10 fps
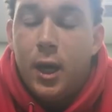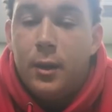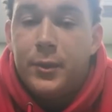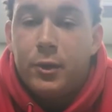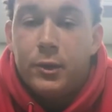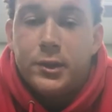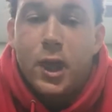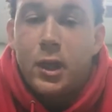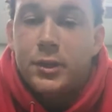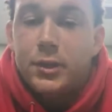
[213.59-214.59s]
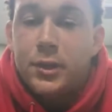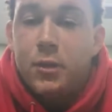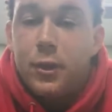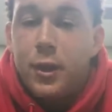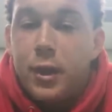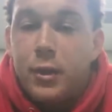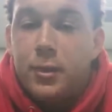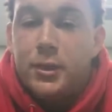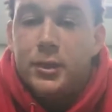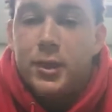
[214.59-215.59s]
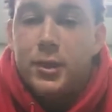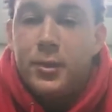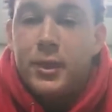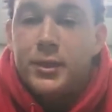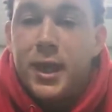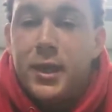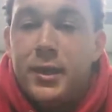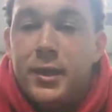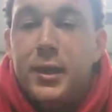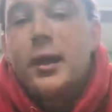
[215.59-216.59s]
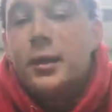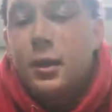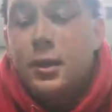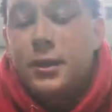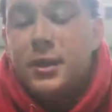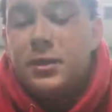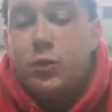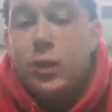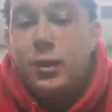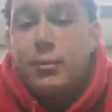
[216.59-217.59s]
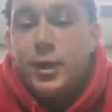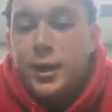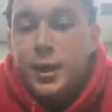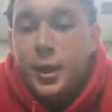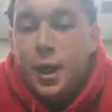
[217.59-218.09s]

um, there was talks you know with our commissioner in the big ten that you know the season wouldn't be